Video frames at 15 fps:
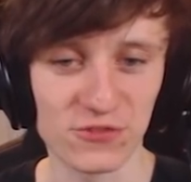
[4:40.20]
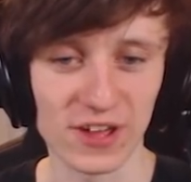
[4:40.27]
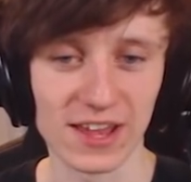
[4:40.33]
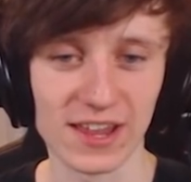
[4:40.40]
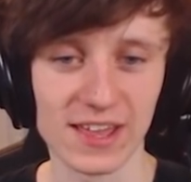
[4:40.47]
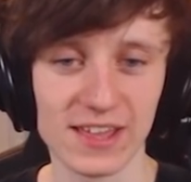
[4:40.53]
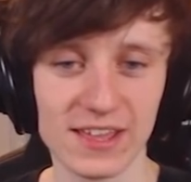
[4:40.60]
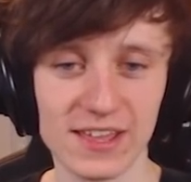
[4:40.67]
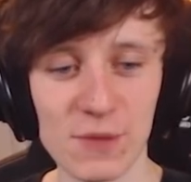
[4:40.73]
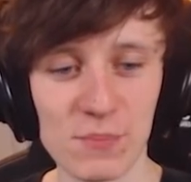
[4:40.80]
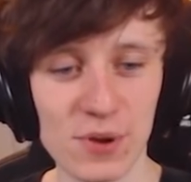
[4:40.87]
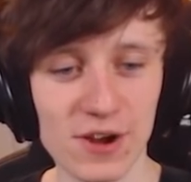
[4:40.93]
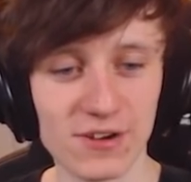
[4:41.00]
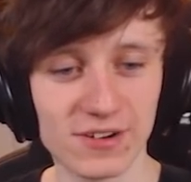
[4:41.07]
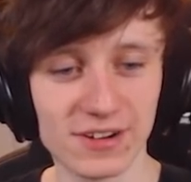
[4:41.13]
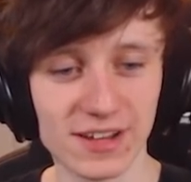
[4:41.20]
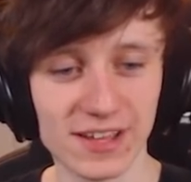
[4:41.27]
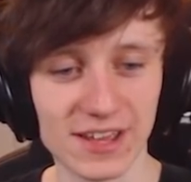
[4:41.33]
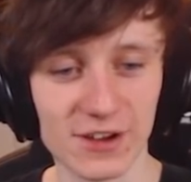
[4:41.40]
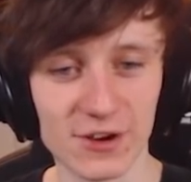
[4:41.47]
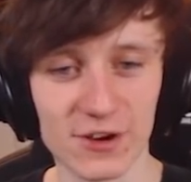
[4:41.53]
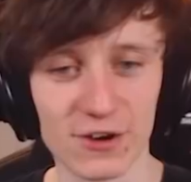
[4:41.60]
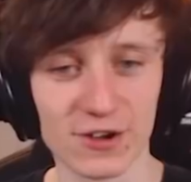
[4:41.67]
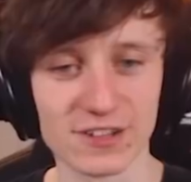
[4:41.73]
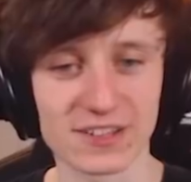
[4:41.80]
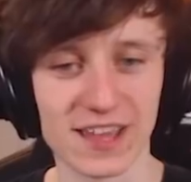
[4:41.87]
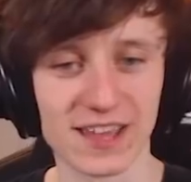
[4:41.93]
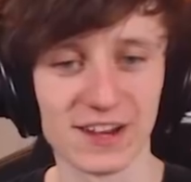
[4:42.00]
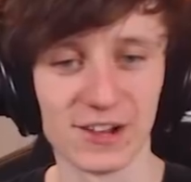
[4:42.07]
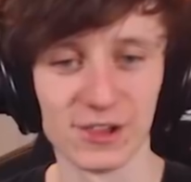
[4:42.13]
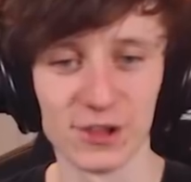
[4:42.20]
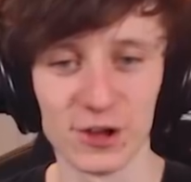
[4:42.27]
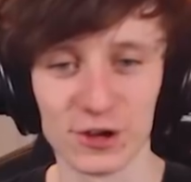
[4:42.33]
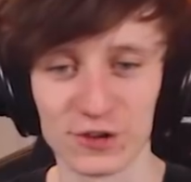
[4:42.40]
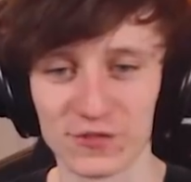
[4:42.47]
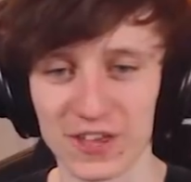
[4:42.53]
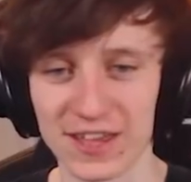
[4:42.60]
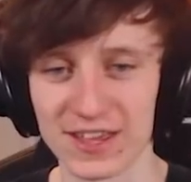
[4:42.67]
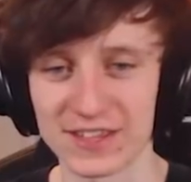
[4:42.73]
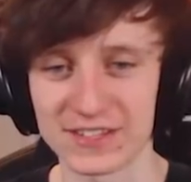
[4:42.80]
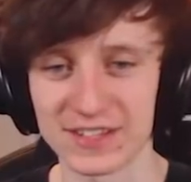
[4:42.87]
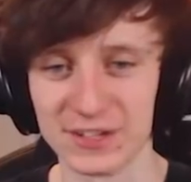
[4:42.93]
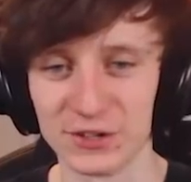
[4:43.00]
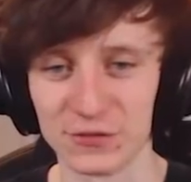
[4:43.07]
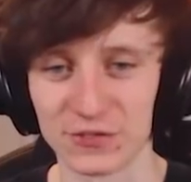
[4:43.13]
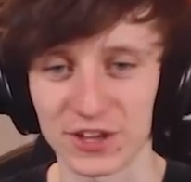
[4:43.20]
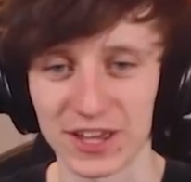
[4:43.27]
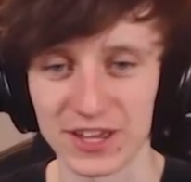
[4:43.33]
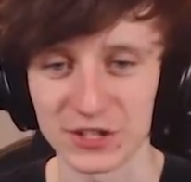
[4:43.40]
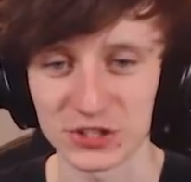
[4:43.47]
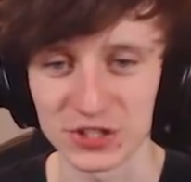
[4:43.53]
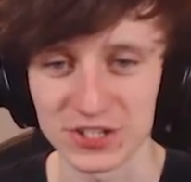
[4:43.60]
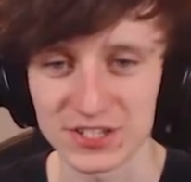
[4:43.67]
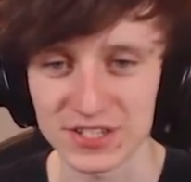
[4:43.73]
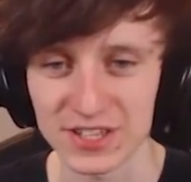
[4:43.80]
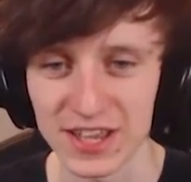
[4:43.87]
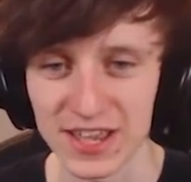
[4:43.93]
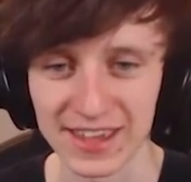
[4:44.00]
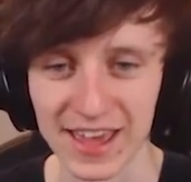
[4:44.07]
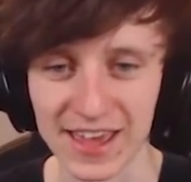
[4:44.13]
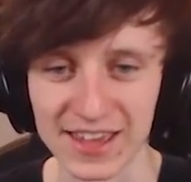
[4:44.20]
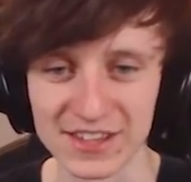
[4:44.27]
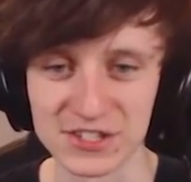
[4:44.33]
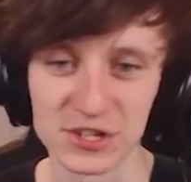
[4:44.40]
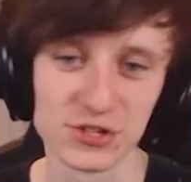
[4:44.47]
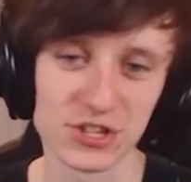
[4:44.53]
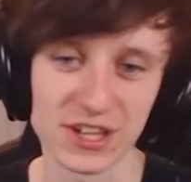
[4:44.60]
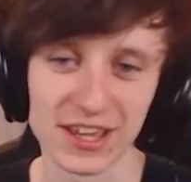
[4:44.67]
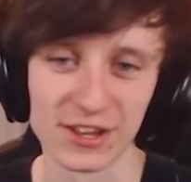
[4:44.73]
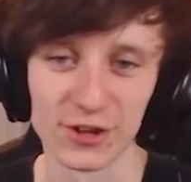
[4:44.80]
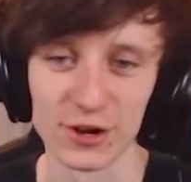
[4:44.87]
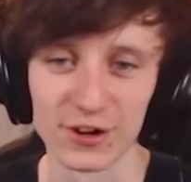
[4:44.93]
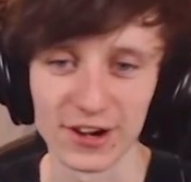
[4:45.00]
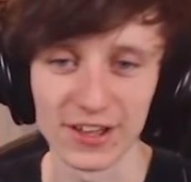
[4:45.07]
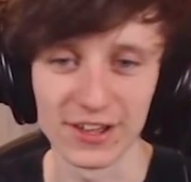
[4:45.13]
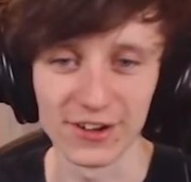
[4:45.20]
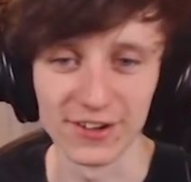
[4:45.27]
fella apparently, oh, he's getting a lot of AAC notifications yeah, he's using Killaura.